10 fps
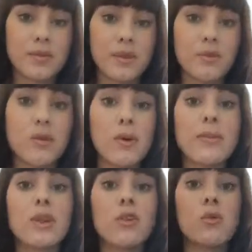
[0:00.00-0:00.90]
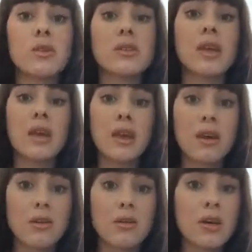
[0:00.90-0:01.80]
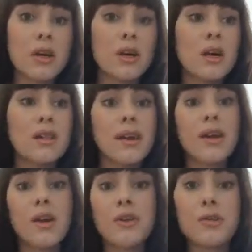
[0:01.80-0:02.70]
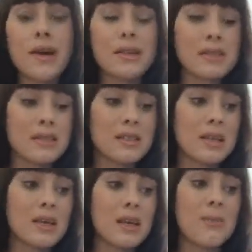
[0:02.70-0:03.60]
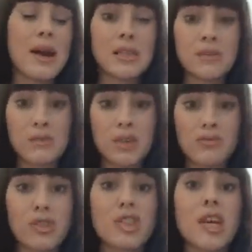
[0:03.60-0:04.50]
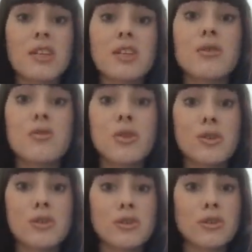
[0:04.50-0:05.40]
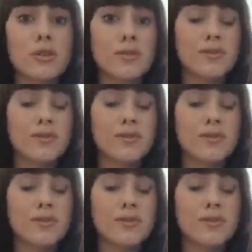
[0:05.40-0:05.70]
For women who want to heal their codependency, abandonment, rejection wounds.